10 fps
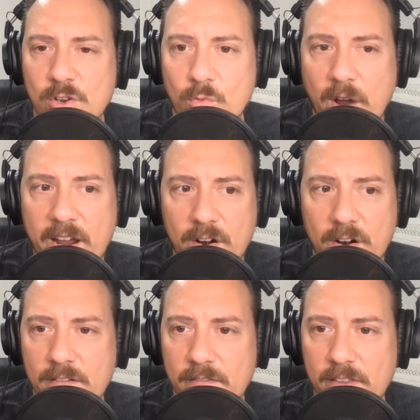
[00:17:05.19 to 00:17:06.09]

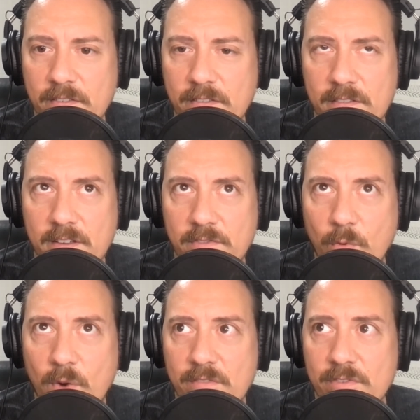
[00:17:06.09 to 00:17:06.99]
writer, if they
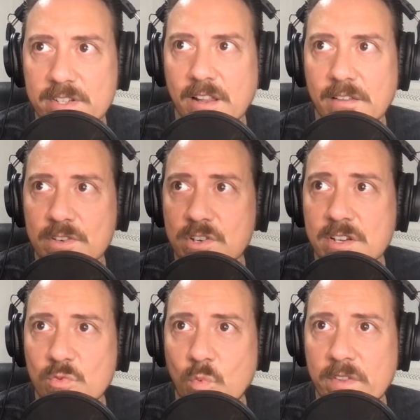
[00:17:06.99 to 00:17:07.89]
write for television,
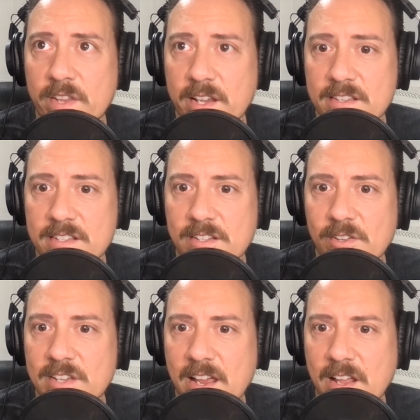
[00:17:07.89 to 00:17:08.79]
is one that can still
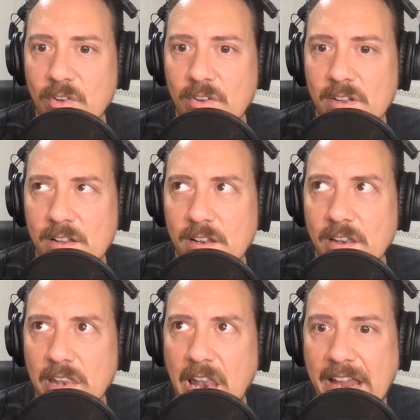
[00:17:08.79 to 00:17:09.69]
take
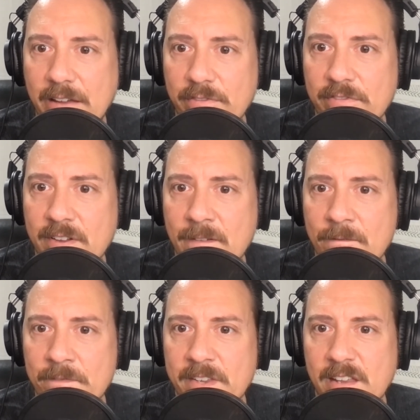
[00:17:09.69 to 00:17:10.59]
life
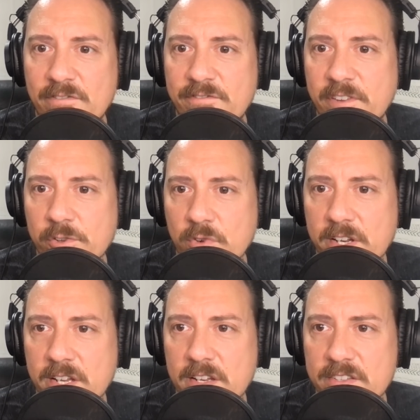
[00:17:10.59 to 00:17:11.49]
and filter
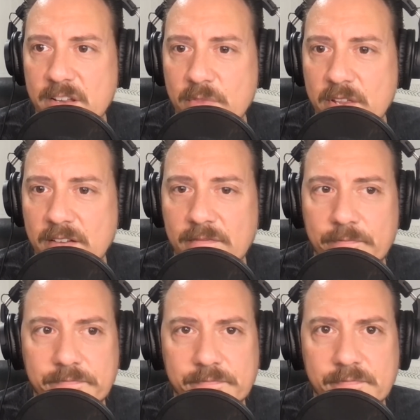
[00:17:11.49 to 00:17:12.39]
it into something
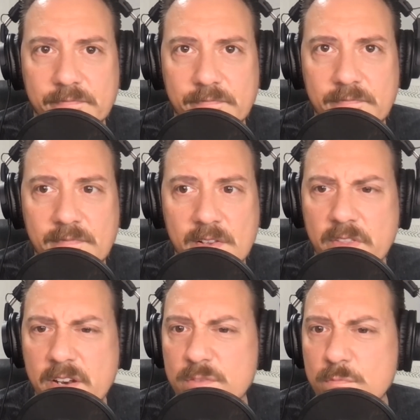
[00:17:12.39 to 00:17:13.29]

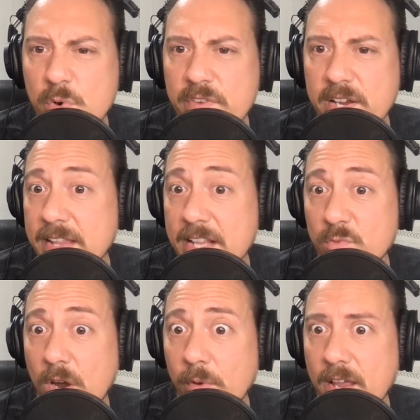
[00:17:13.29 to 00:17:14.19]
that is moving. And that's
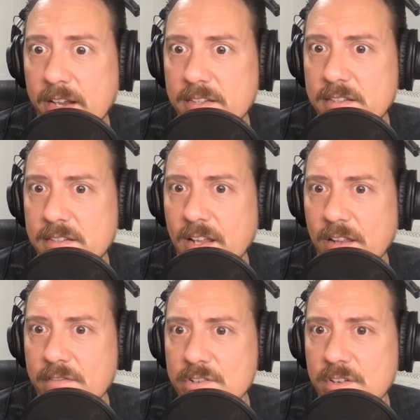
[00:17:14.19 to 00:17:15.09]
why we like
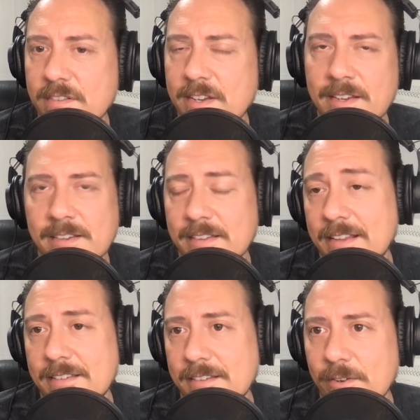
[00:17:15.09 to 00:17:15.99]
television,
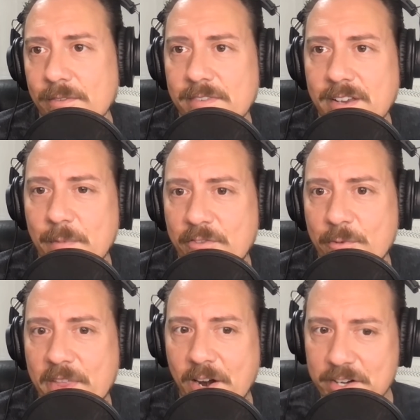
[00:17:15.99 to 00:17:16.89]
you know, coming
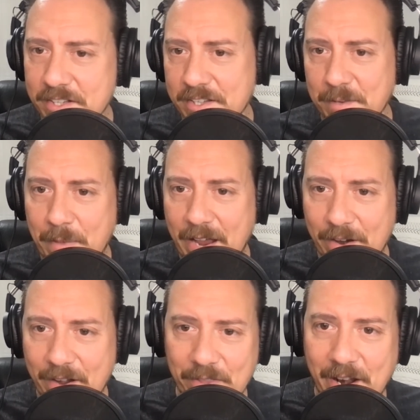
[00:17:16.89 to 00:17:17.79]
from that artistic
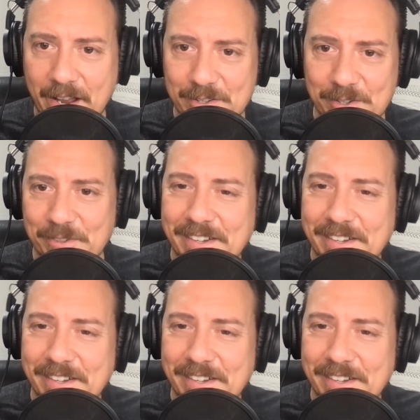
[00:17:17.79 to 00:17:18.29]
background that I do.